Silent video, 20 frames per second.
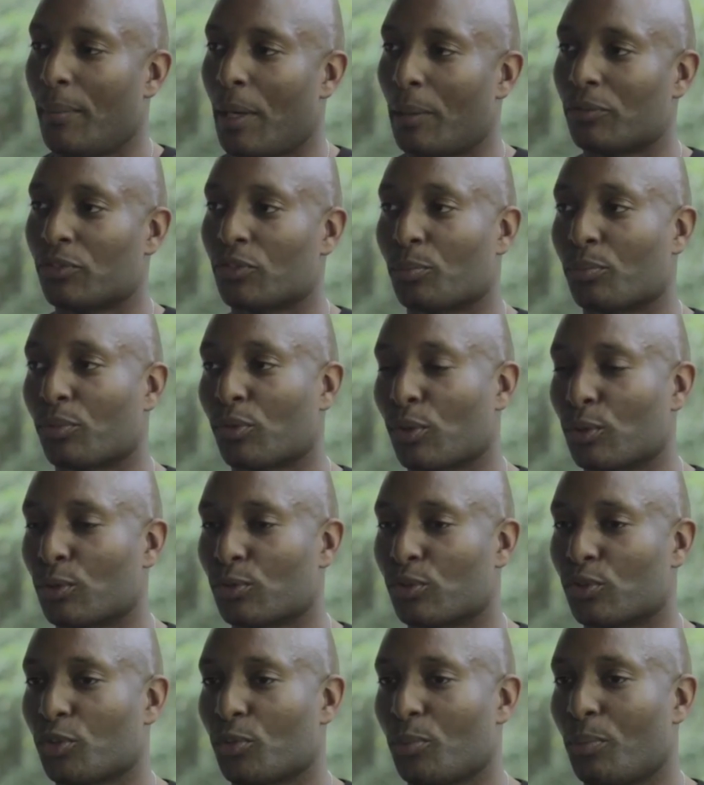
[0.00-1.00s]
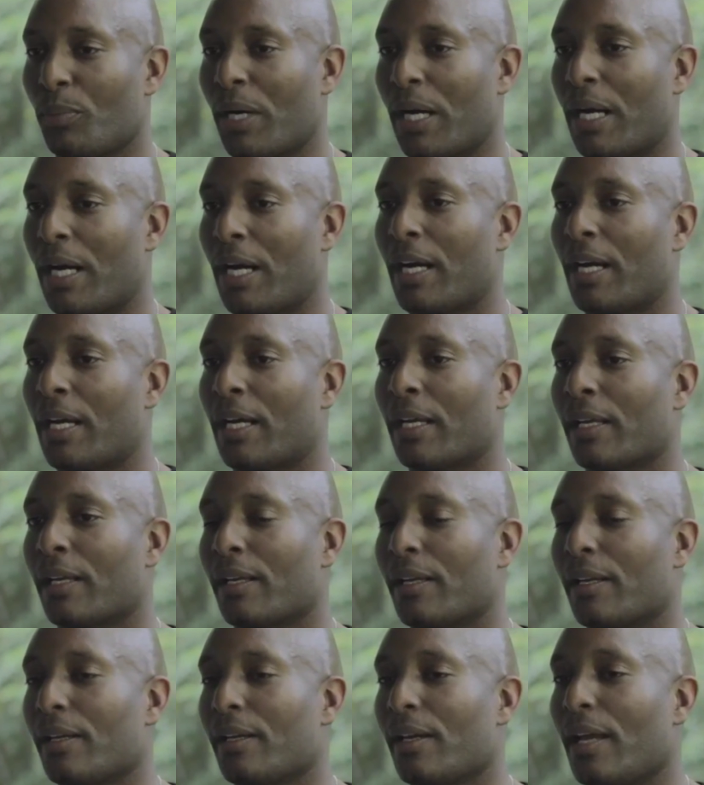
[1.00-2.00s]
I was approached by
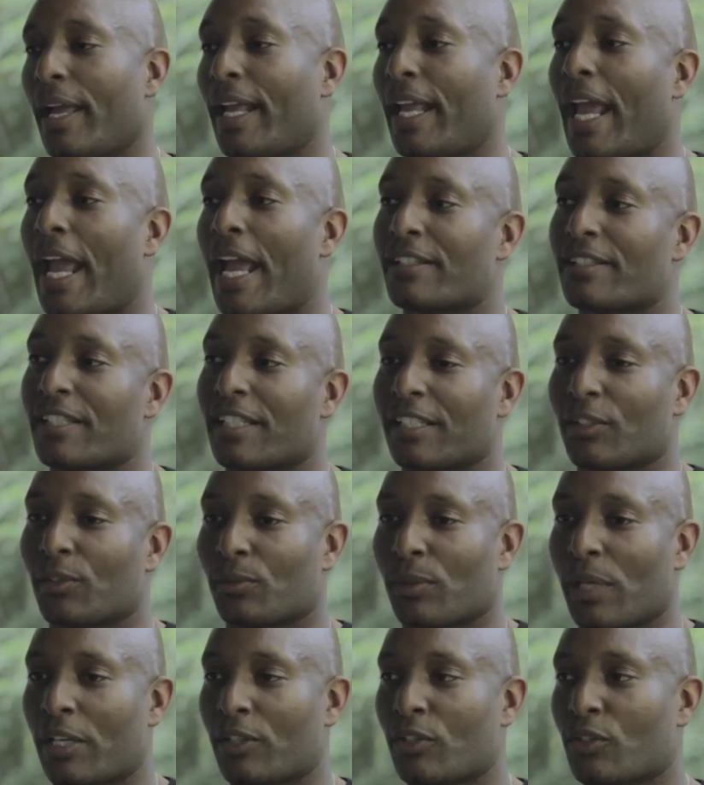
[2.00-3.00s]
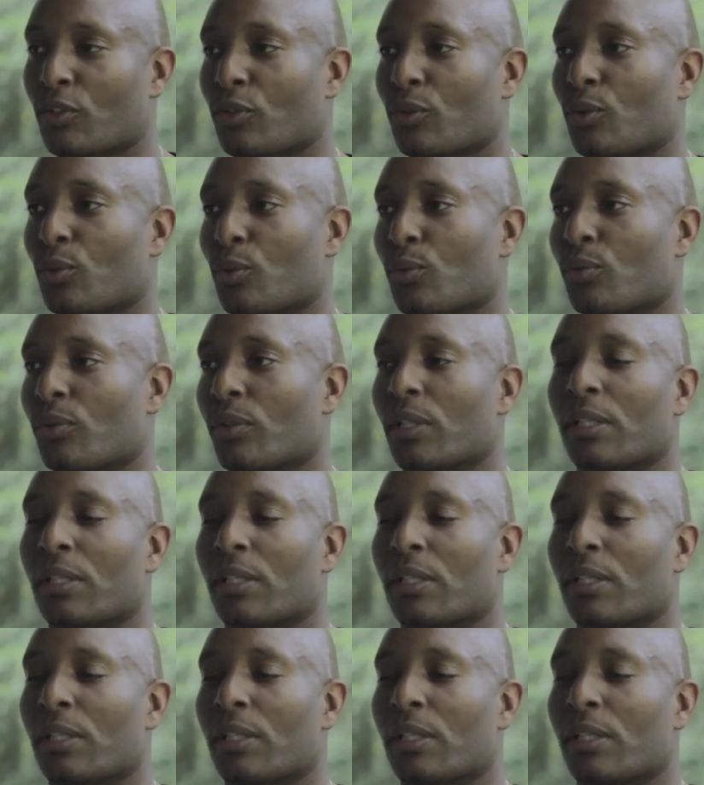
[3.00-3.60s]
a casting director who